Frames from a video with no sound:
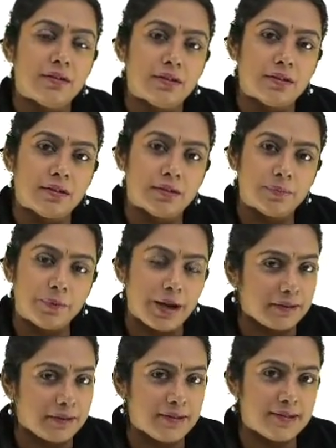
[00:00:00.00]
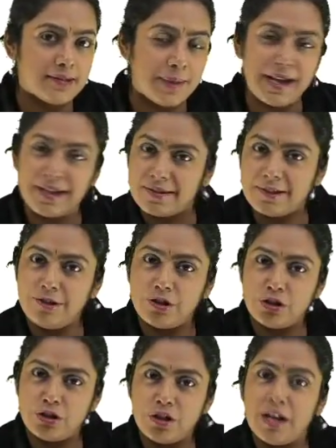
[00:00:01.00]
a uh, practice
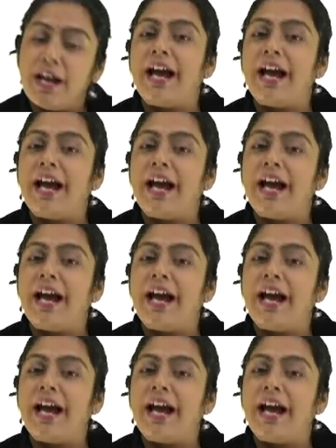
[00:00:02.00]
passage